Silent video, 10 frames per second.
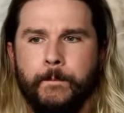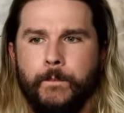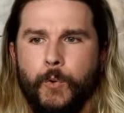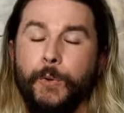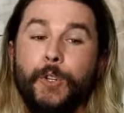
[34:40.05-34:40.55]

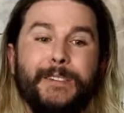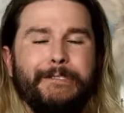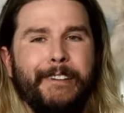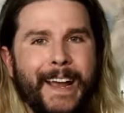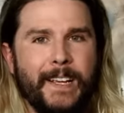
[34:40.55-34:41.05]
When you're really
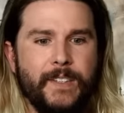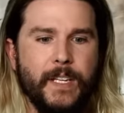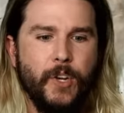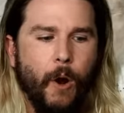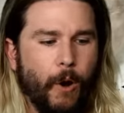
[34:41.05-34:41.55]
fast,
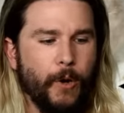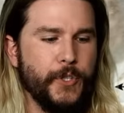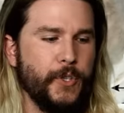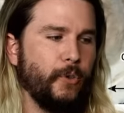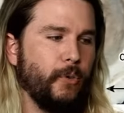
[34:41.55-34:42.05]
it's hard
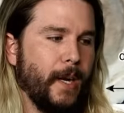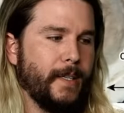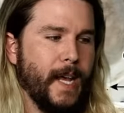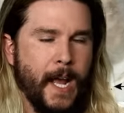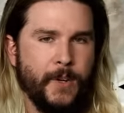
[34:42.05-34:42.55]
to
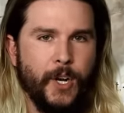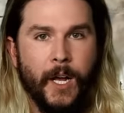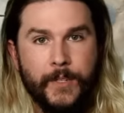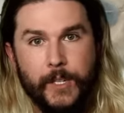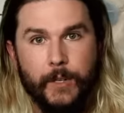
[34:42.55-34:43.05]
attach
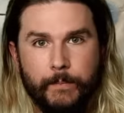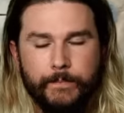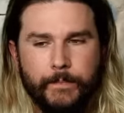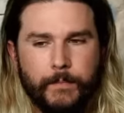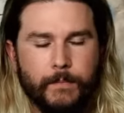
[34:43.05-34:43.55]
onto you.
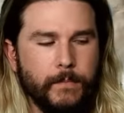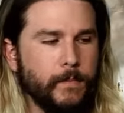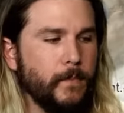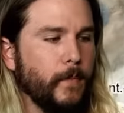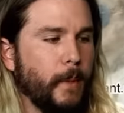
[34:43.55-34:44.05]

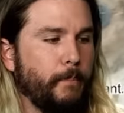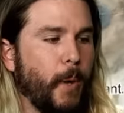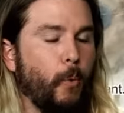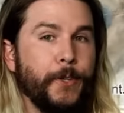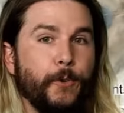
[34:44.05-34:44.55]

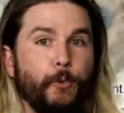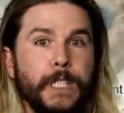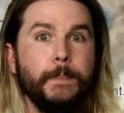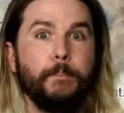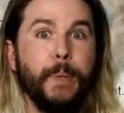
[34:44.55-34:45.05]
But when you're
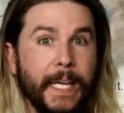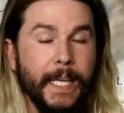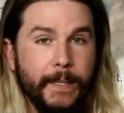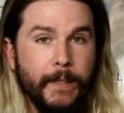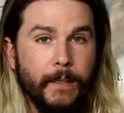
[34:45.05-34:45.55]
really
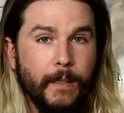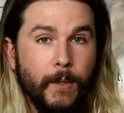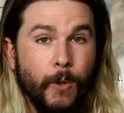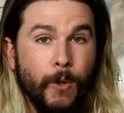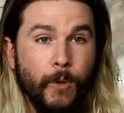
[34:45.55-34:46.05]
big,
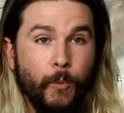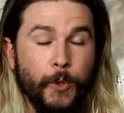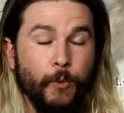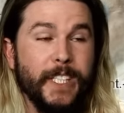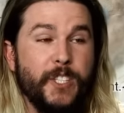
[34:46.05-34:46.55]
when
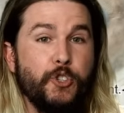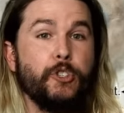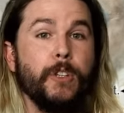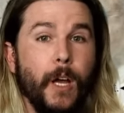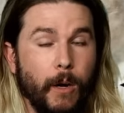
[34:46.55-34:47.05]
you're really
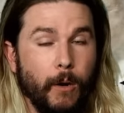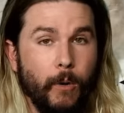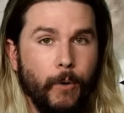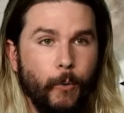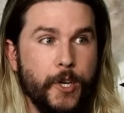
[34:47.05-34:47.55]
slow,
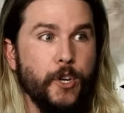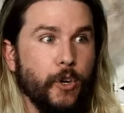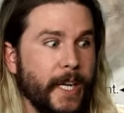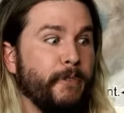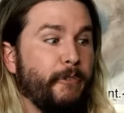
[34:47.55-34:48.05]
when you're
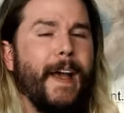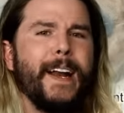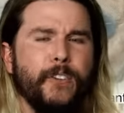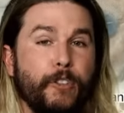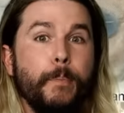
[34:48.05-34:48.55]
in fact
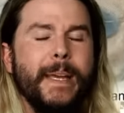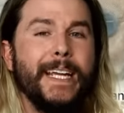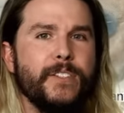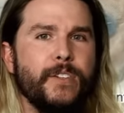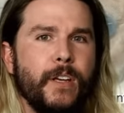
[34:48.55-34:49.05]
the
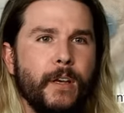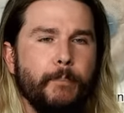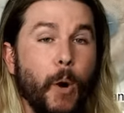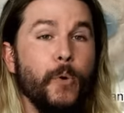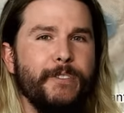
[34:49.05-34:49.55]
biggest
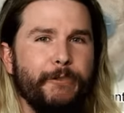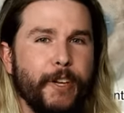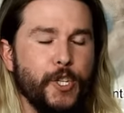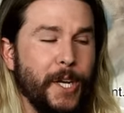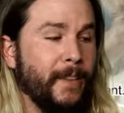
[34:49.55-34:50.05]
bony
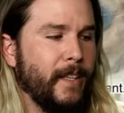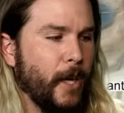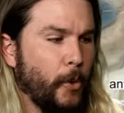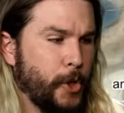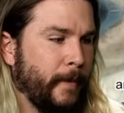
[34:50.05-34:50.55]
fish in the
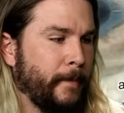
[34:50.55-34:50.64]
ocean,